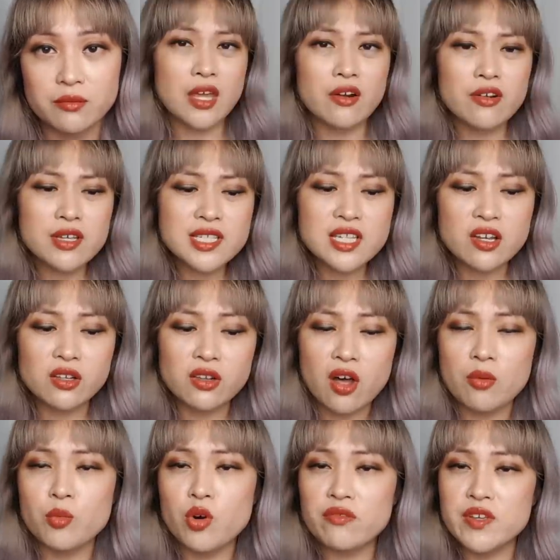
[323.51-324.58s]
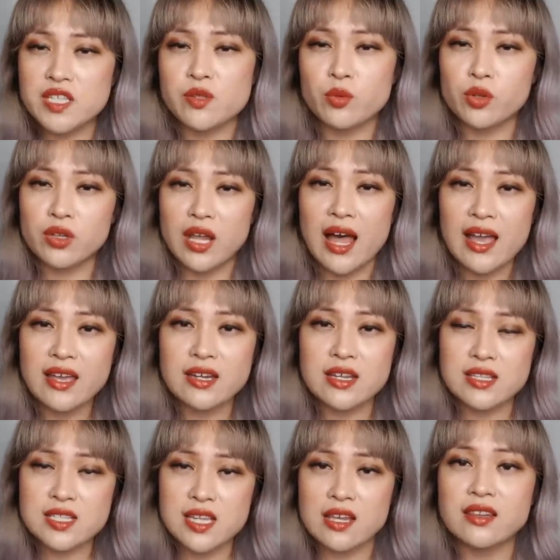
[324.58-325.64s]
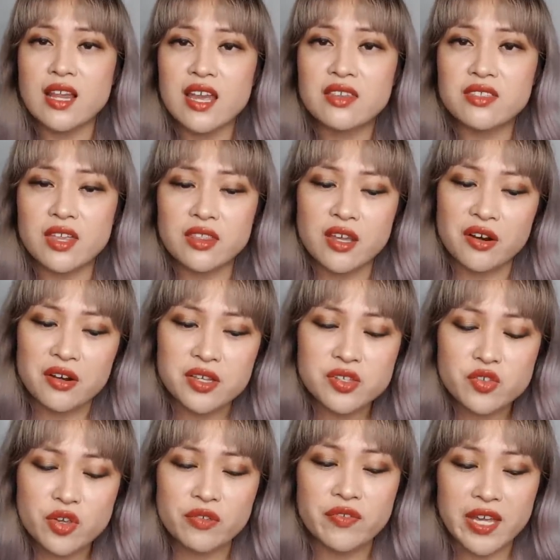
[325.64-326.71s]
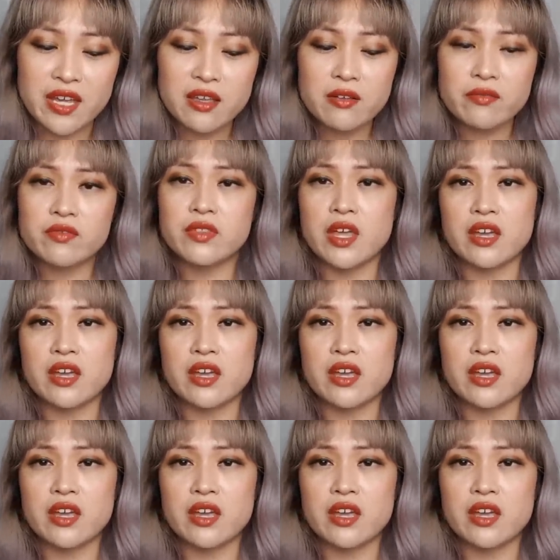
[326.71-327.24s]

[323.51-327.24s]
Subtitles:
There is a lot more visible light in sunlight than there is UV.